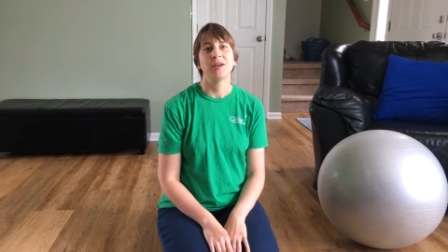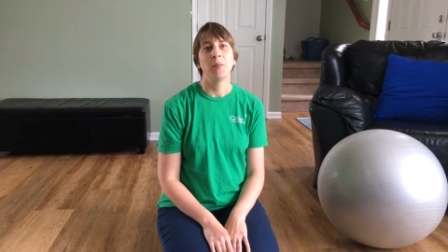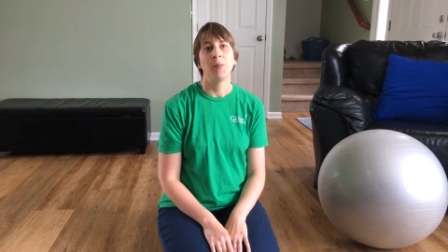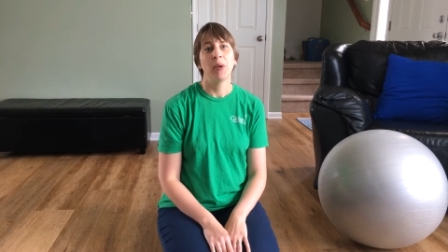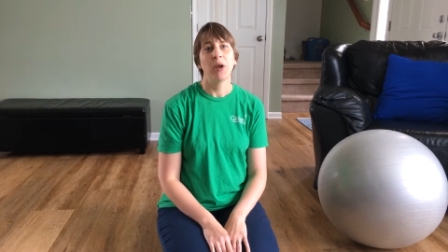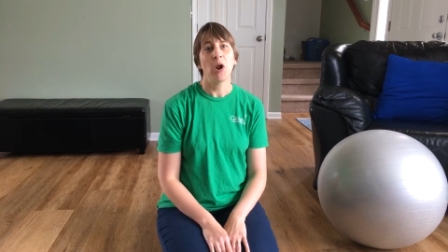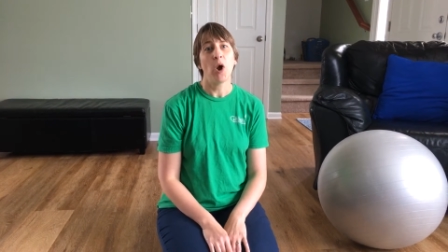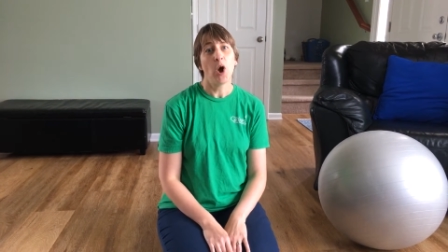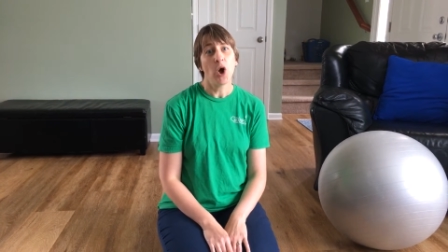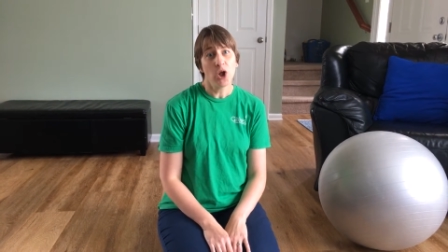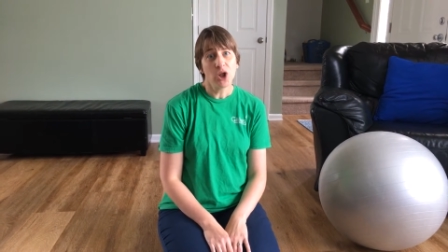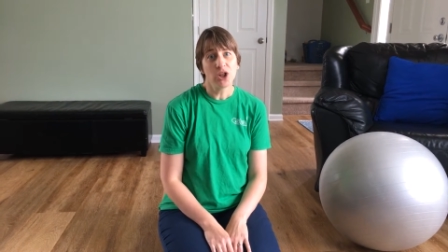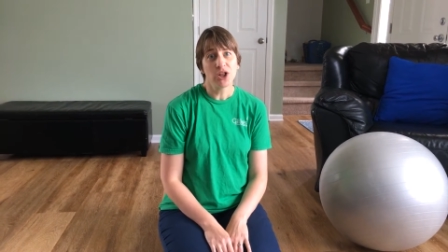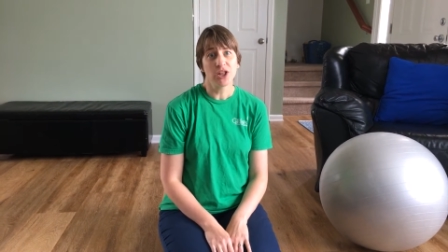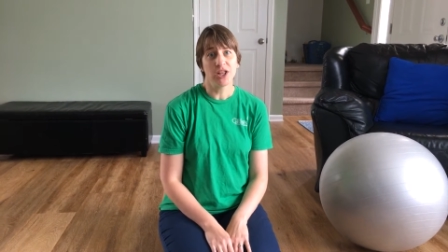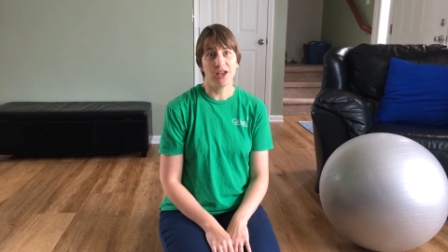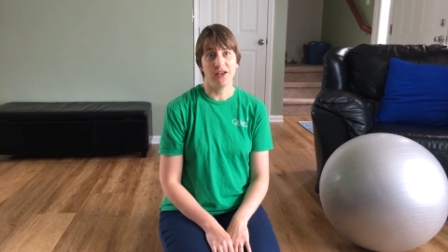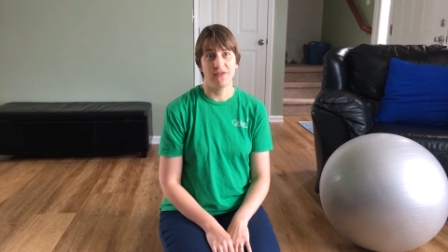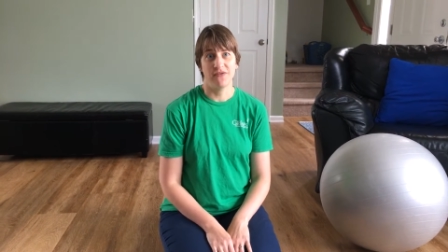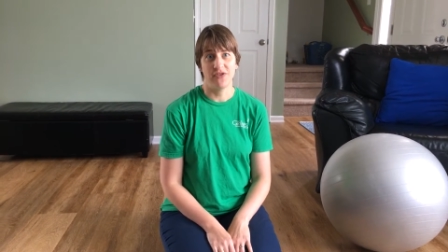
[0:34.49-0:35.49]
But
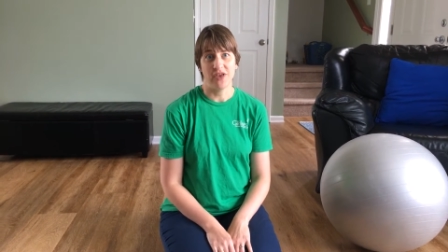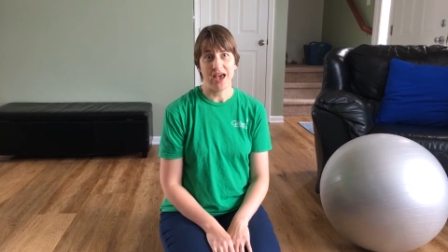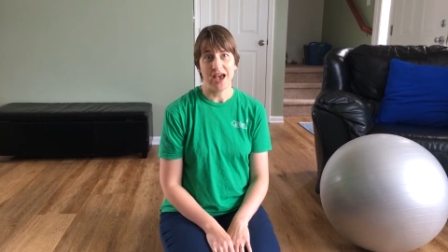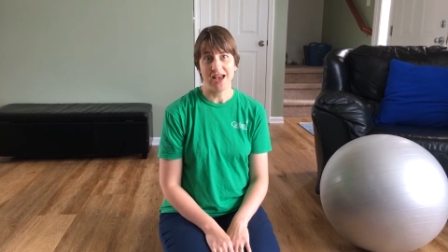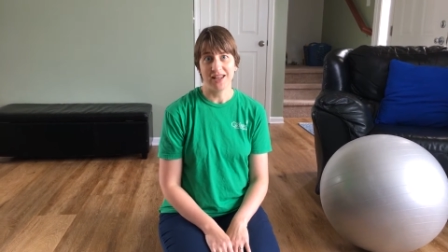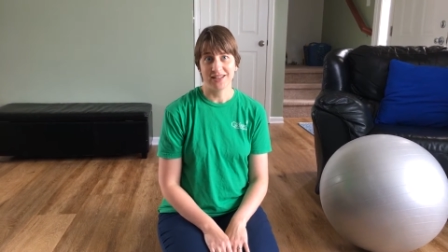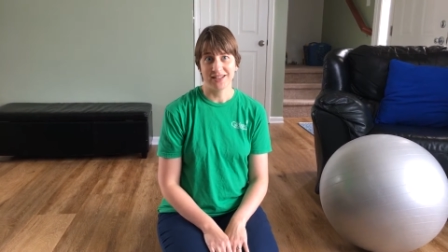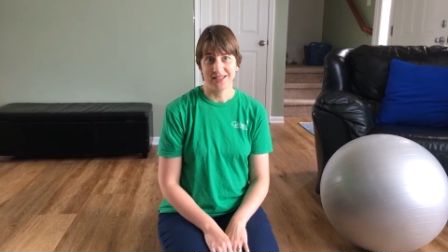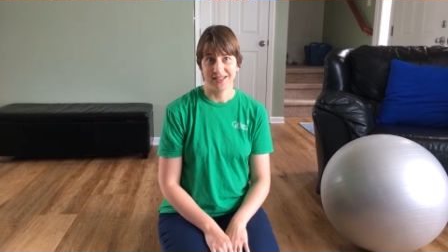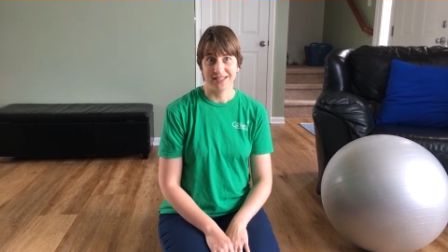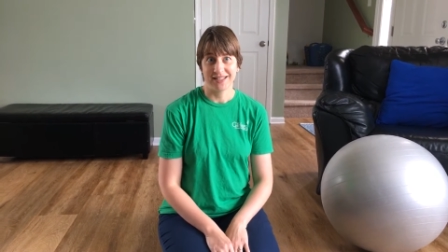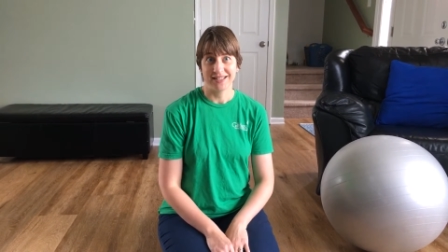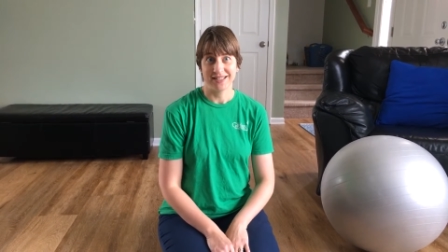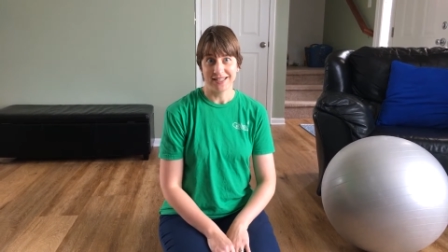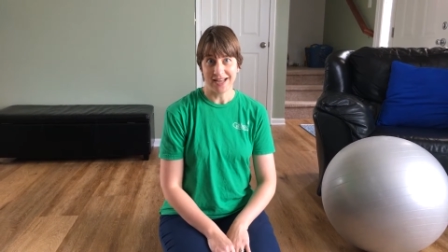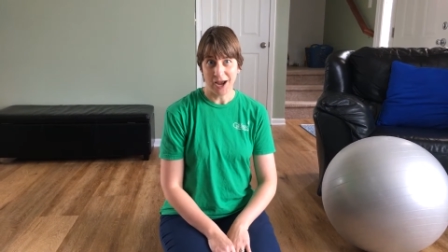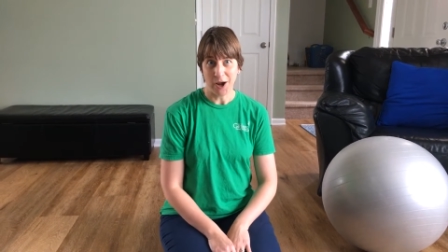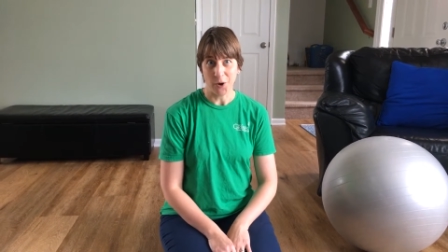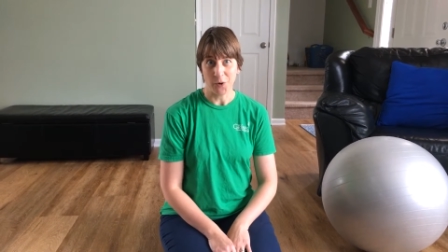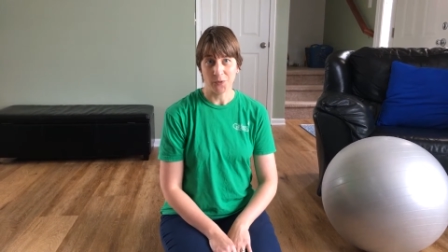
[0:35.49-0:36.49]
all of that
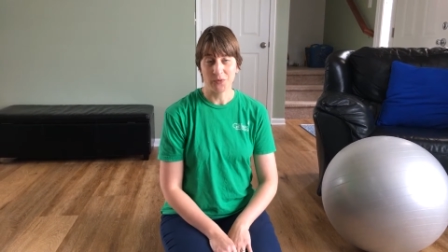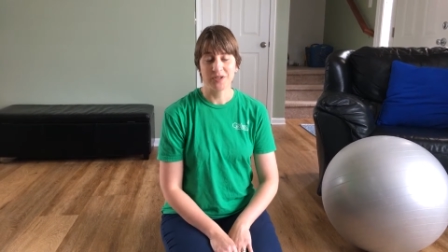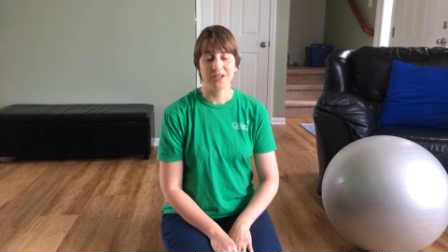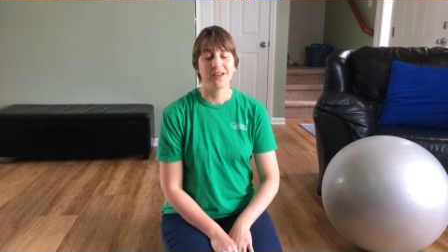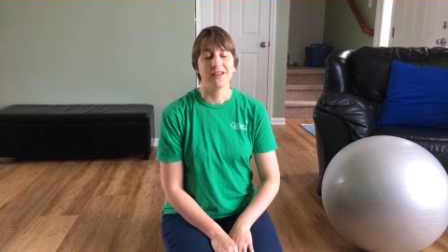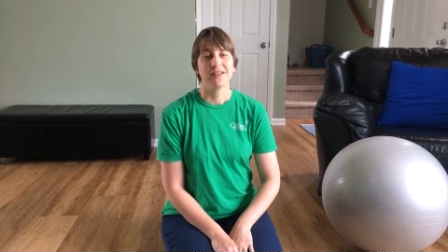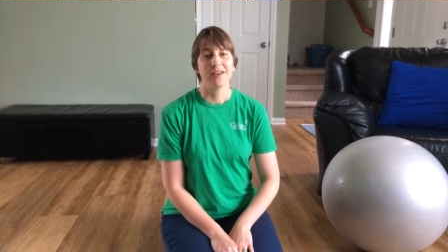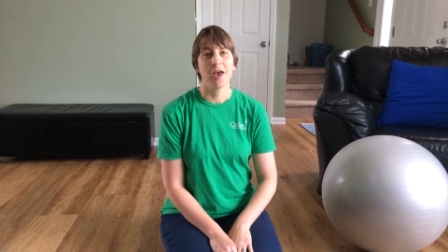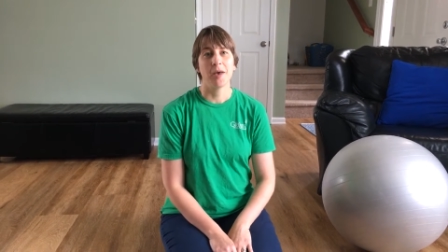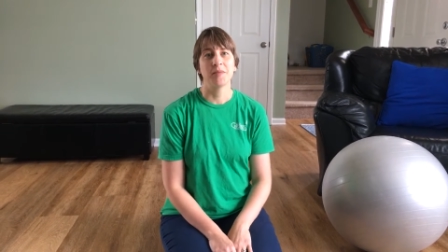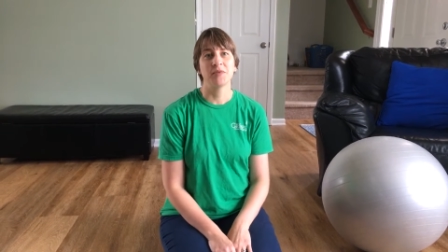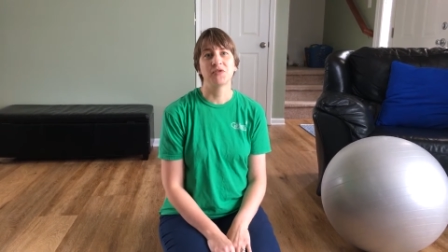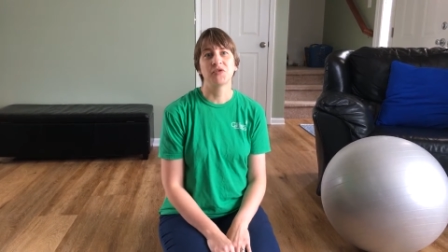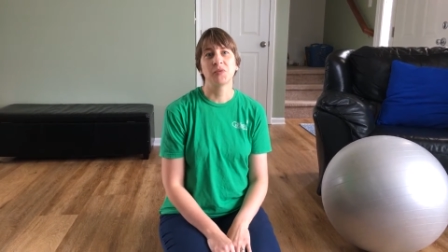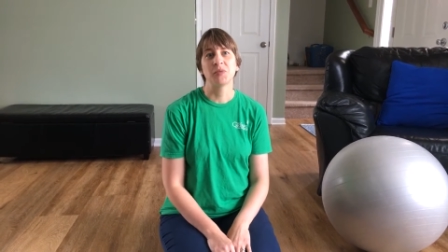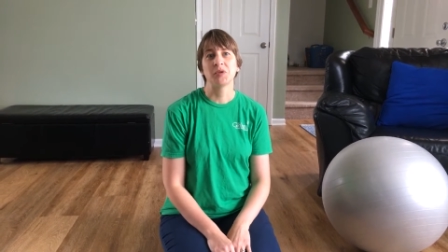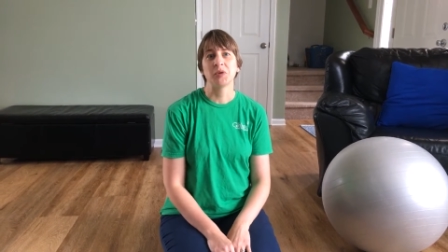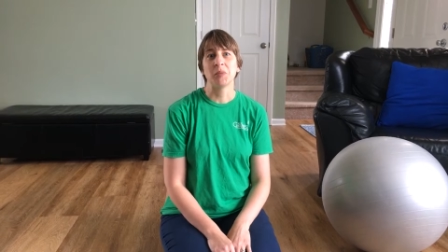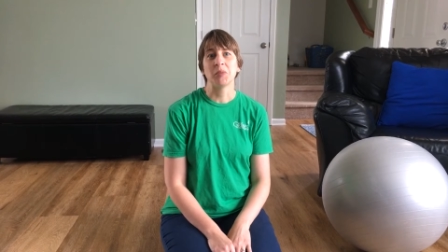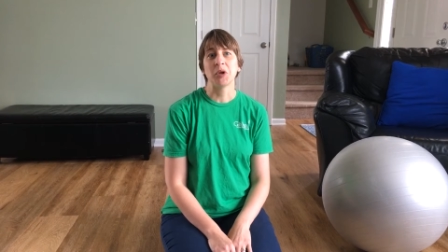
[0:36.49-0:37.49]
sound comes
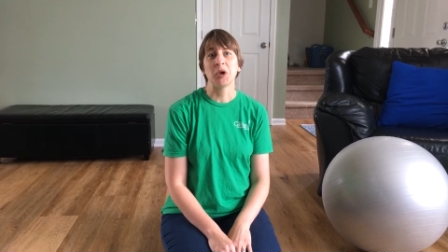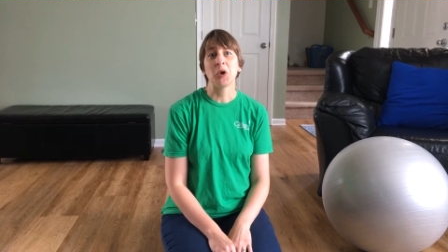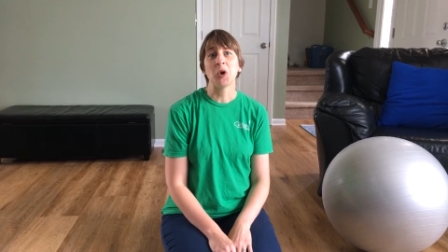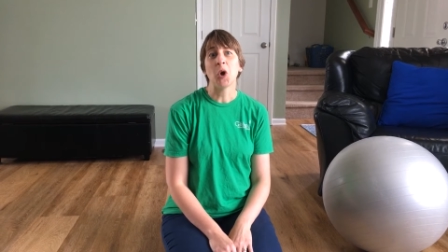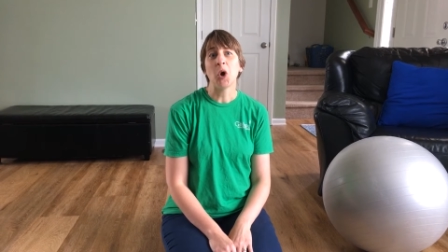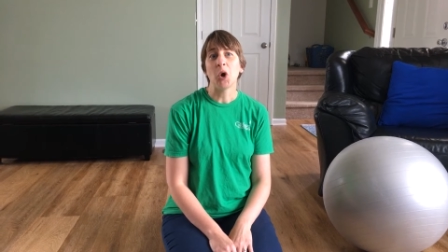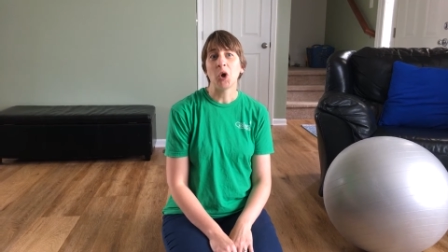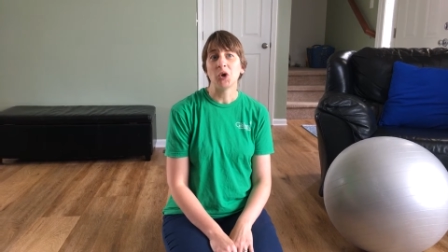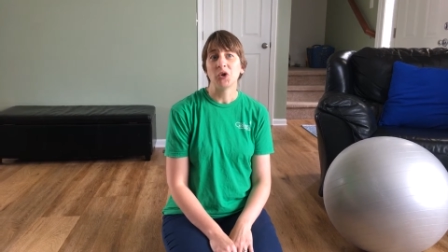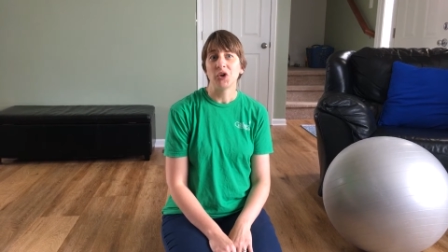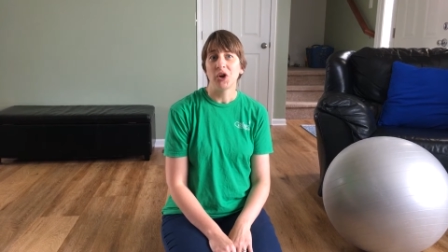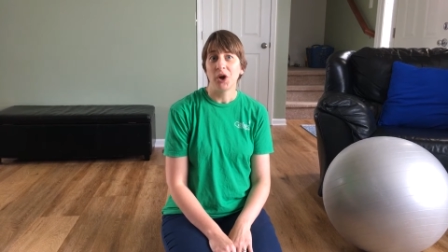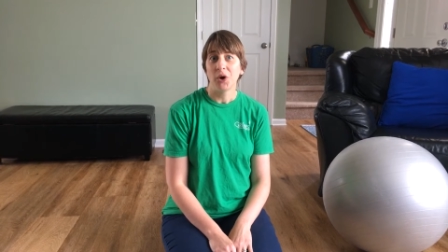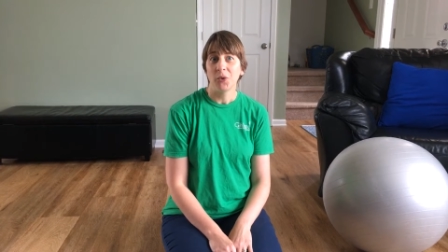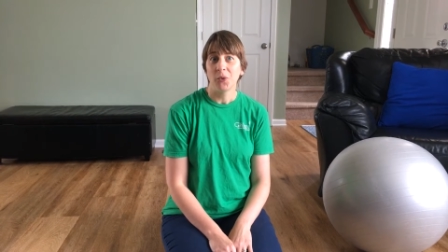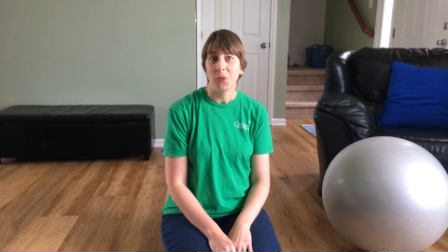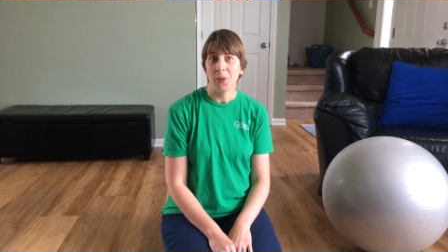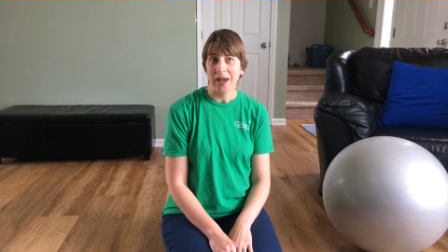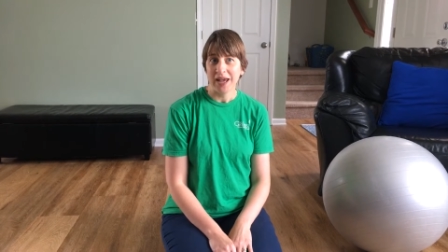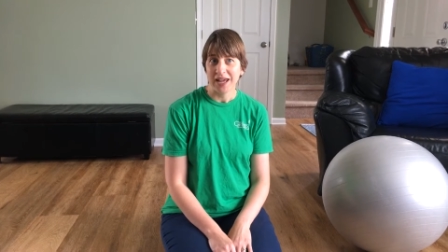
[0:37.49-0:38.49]
from something called a
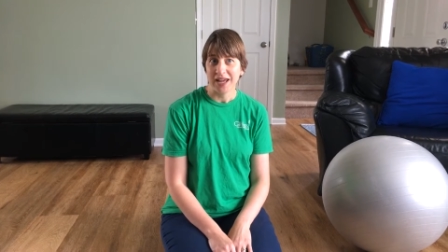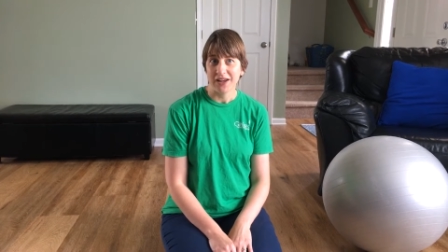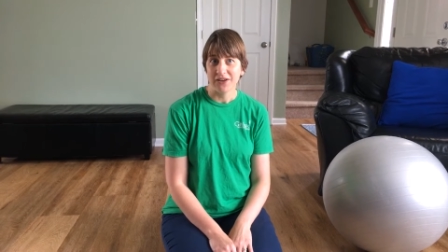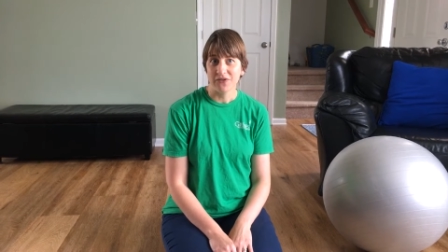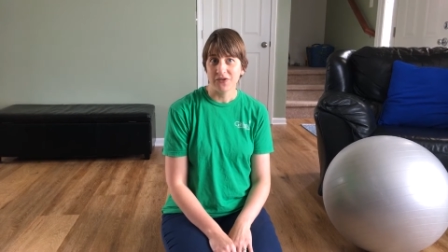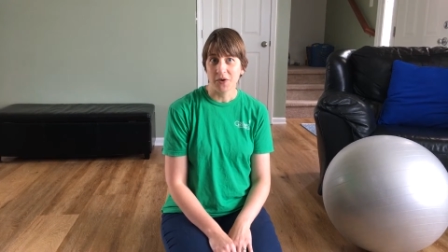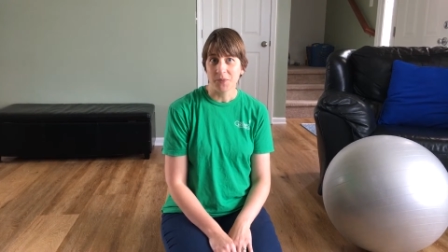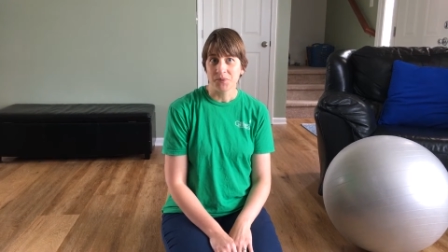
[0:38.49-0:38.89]
wave.